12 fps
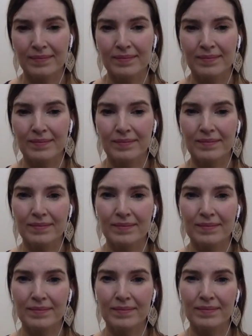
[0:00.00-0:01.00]

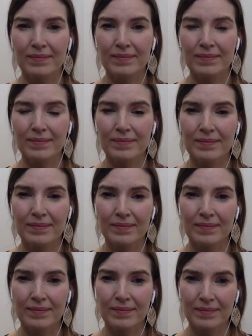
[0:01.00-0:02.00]

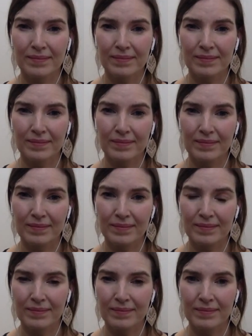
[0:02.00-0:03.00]

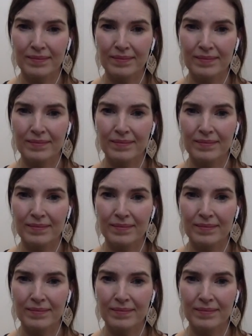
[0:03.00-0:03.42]
The person shown says nothing.